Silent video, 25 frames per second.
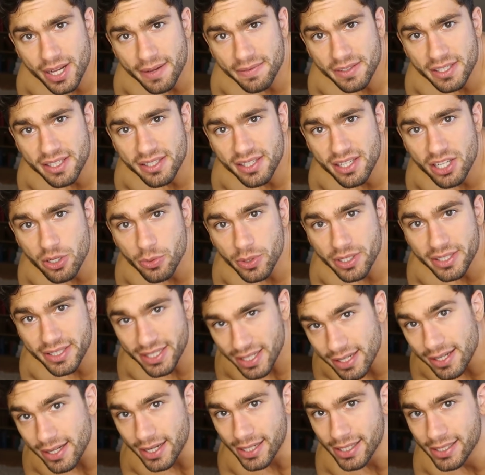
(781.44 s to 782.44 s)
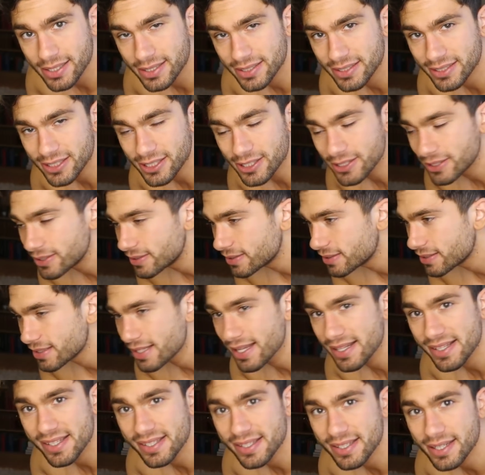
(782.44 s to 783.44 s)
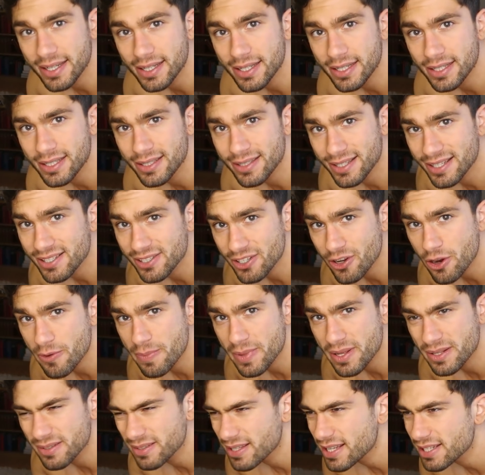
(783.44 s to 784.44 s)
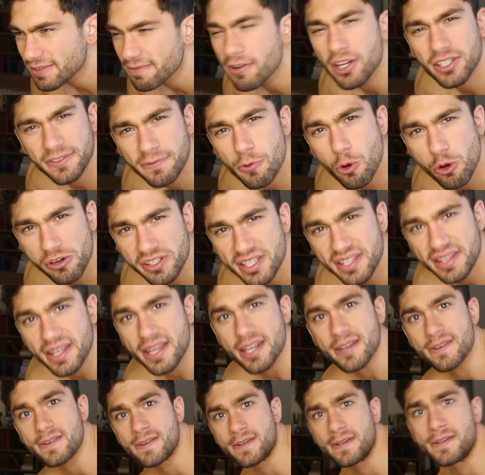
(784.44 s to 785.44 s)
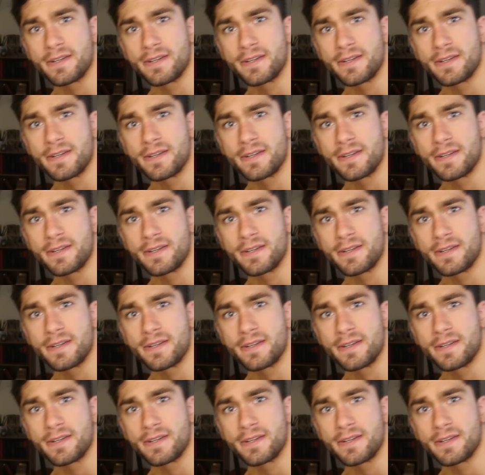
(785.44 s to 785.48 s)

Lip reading: gonna have to see you at dinner. So let's go, let's fast forward to then.